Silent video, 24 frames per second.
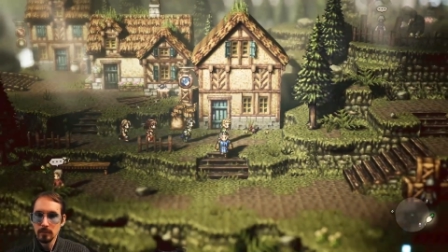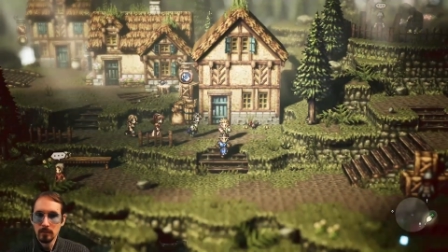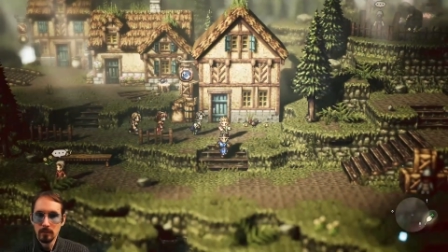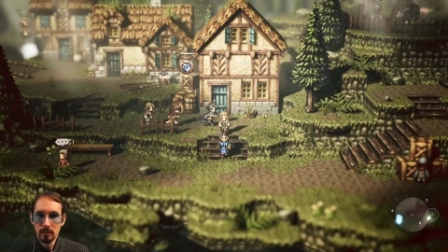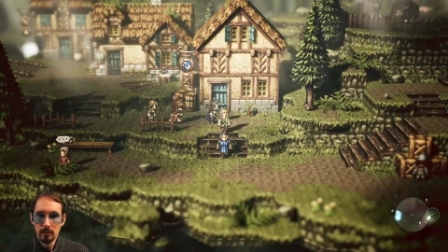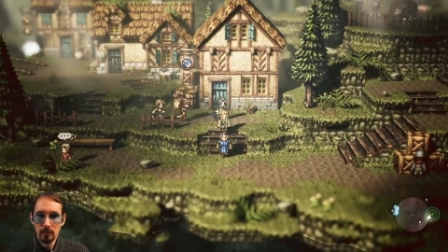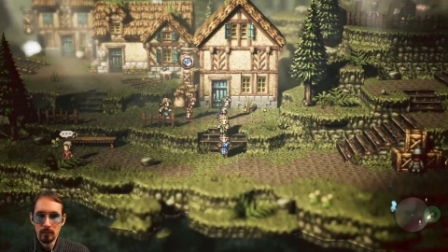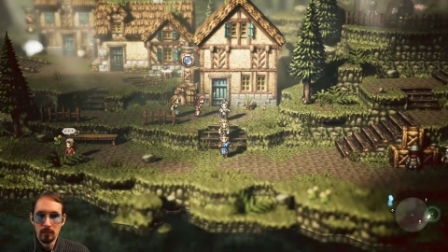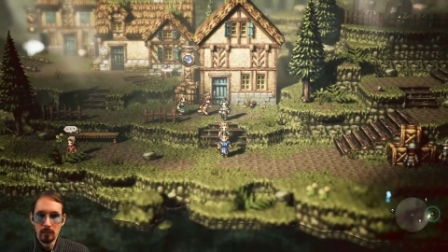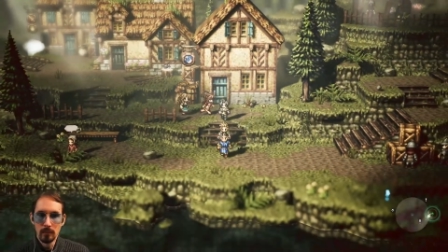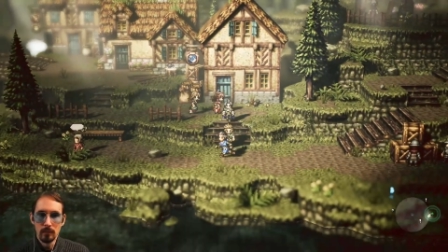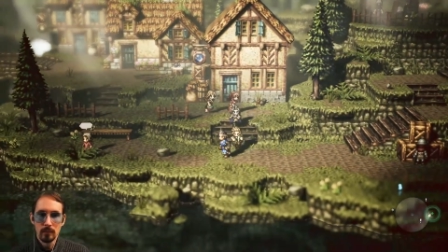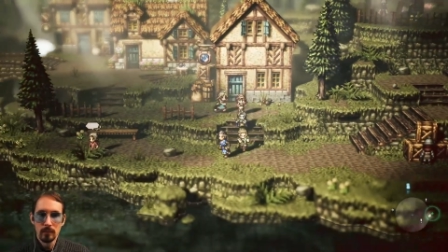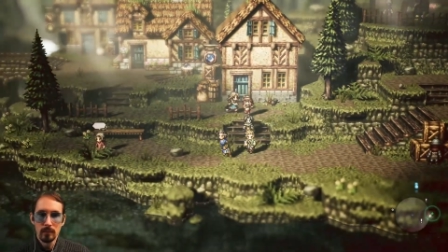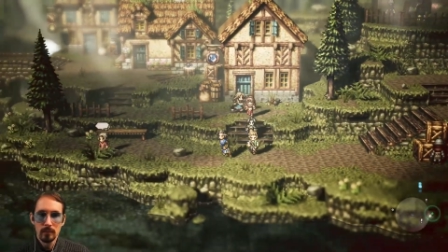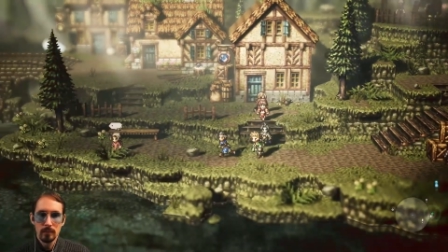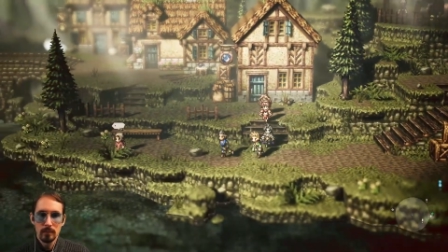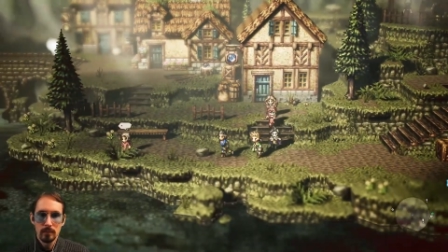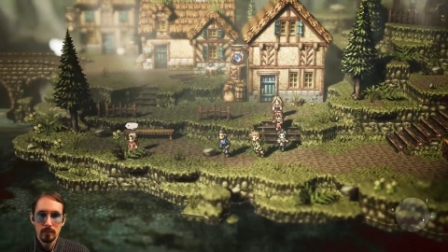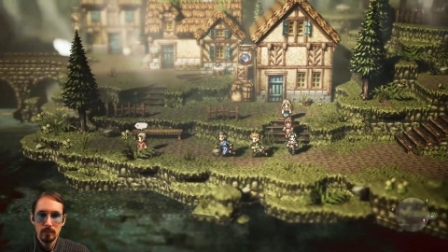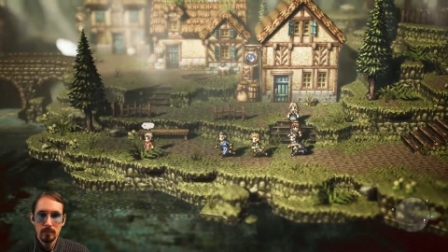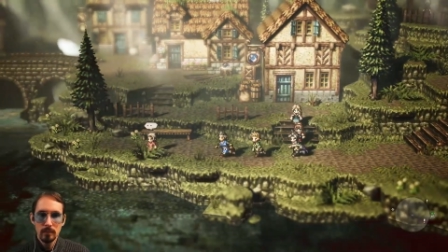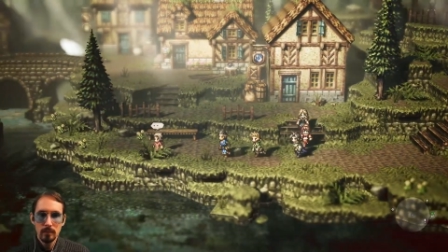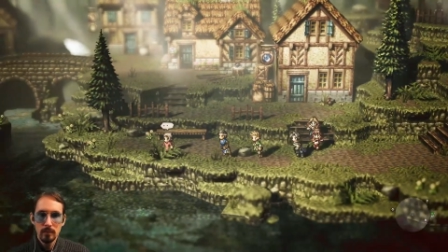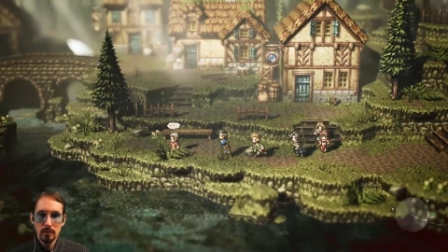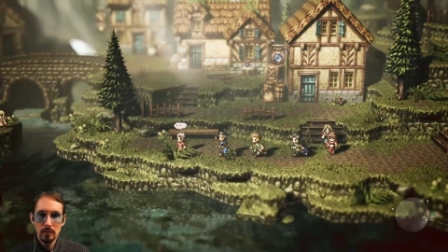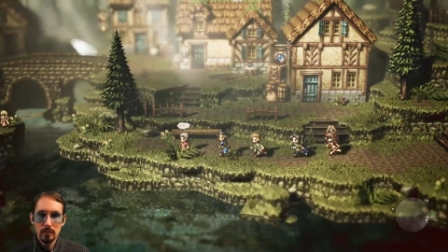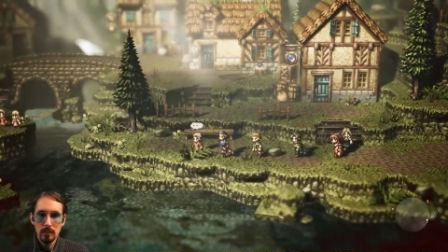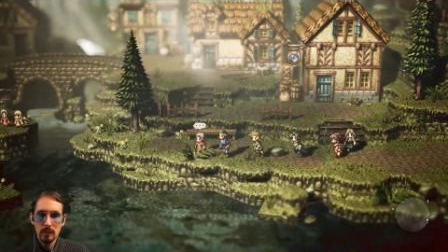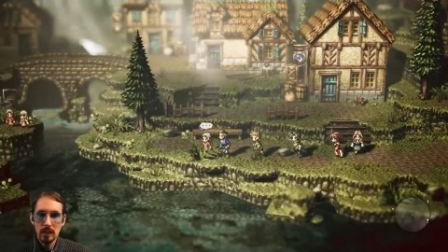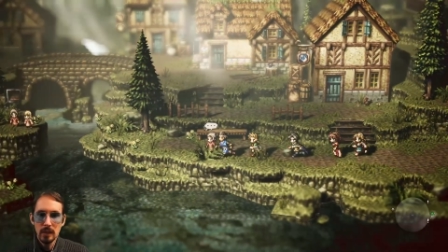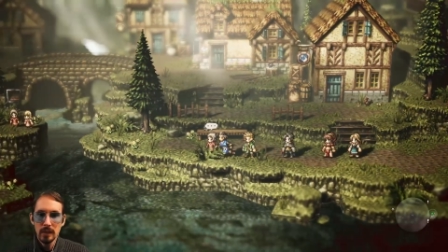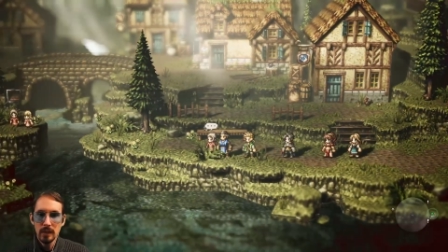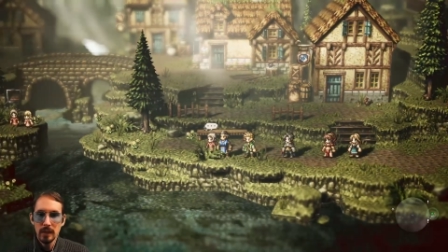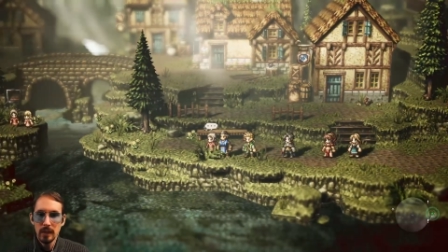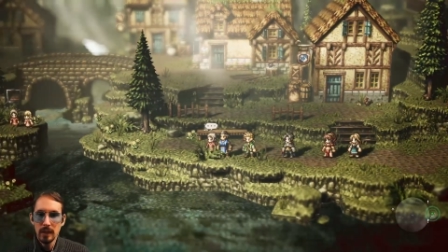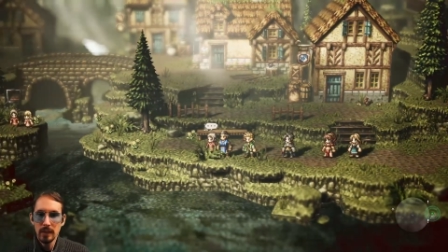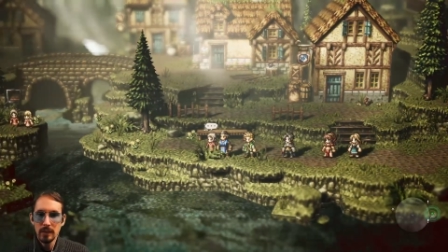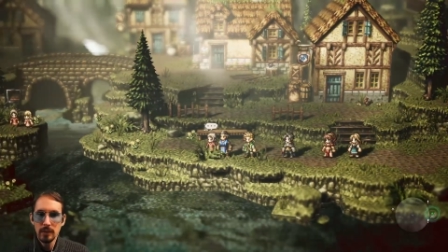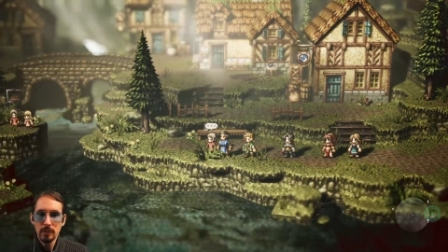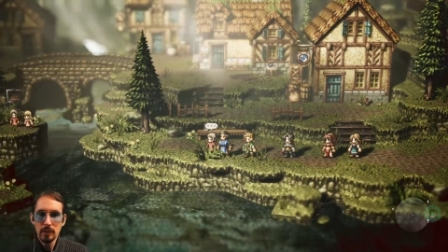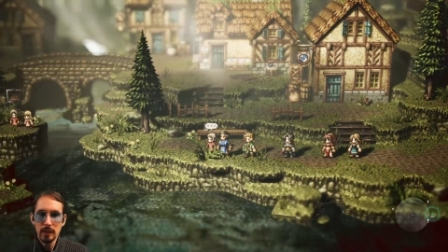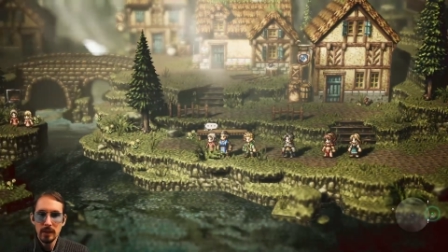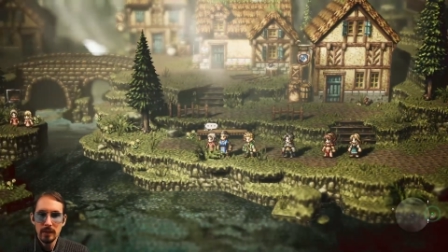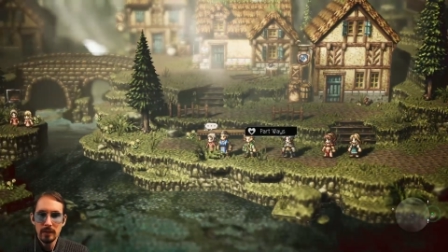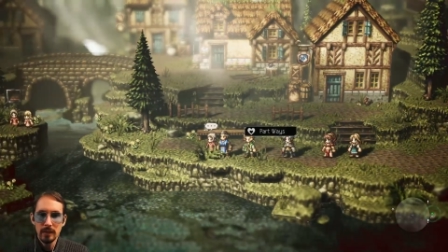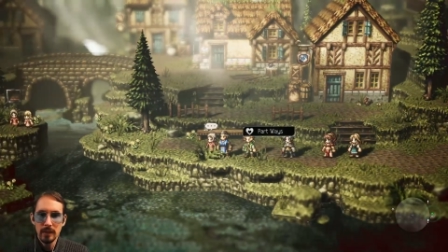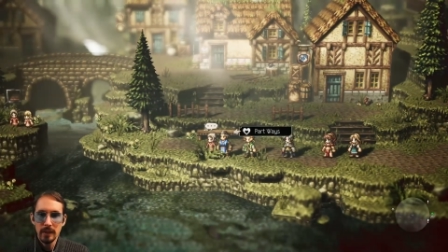Hmm. Can I
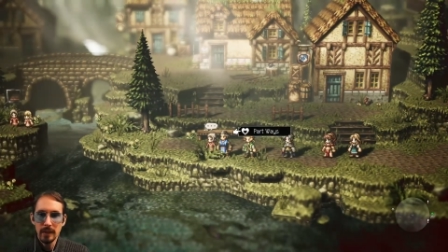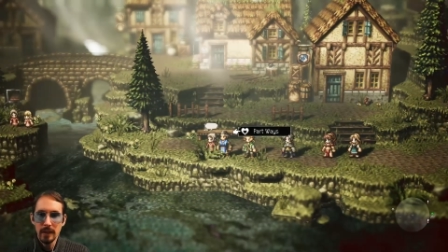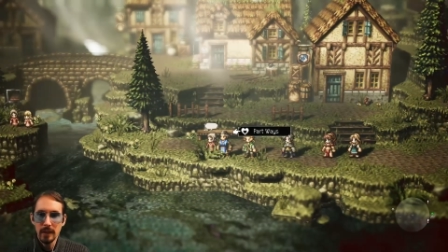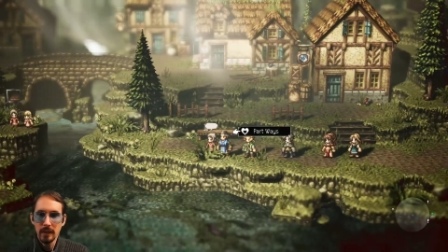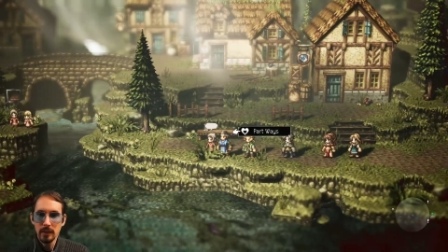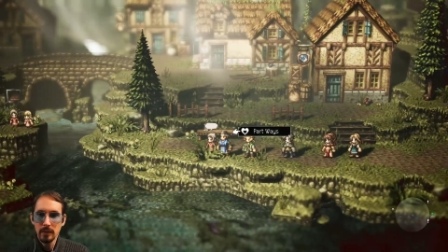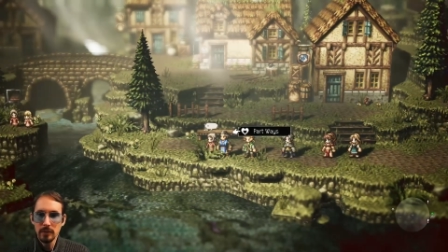do anything